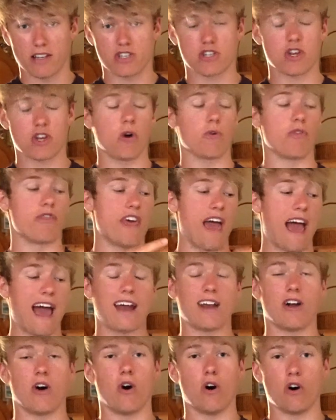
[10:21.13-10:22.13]
so
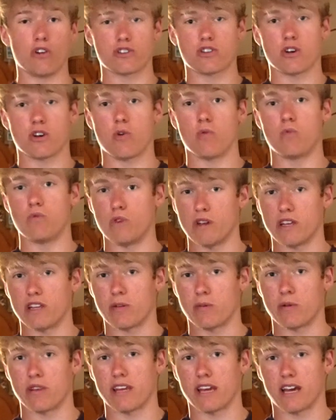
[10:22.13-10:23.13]
that also
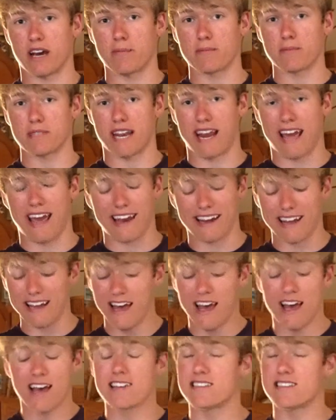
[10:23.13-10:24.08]
really, really comes in handy.